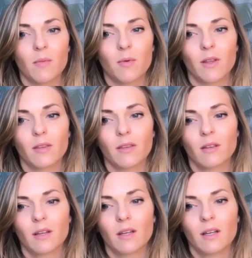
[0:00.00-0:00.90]
with
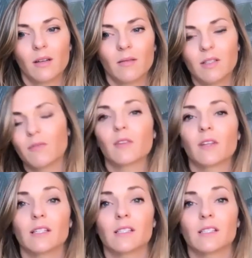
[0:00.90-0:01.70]
different things